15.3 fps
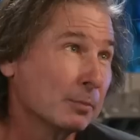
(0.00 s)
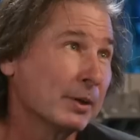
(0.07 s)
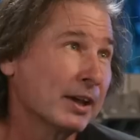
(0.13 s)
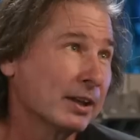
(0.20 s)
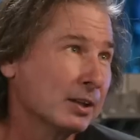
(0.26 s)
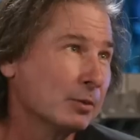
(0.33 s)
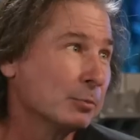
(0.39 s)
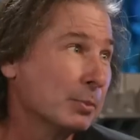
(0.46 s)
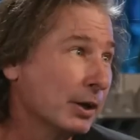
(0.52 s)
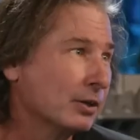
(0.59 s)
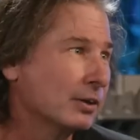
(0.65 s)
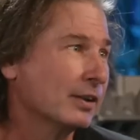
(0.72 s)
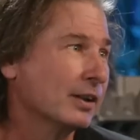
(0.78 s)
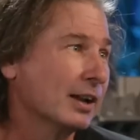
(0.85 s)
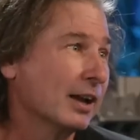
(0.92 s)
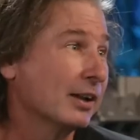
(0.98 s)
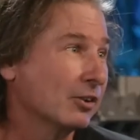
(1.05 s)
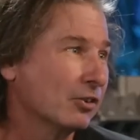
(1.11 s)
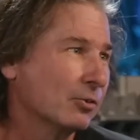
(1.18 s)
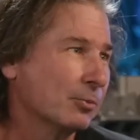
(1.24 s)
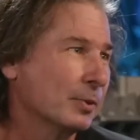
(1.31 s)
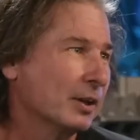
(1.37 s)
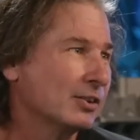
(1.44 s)
back in better than I
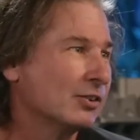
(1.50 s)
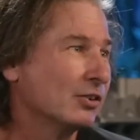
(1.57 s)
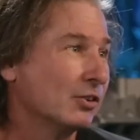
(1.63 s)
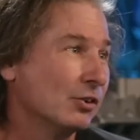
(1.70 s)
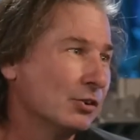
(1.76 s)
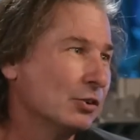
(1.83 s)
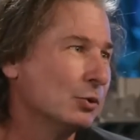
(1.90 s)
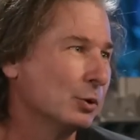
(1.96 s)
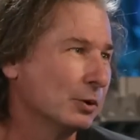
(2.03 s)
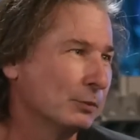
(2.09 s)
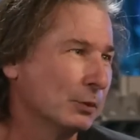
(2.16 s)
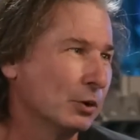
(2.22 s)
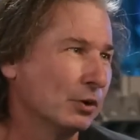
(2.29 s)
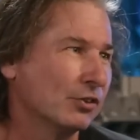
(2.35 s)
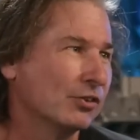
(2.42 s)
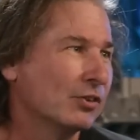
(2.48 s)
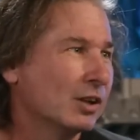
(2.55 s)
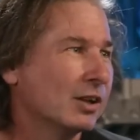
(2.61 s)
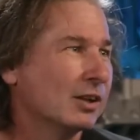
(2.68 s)
expected to do at first.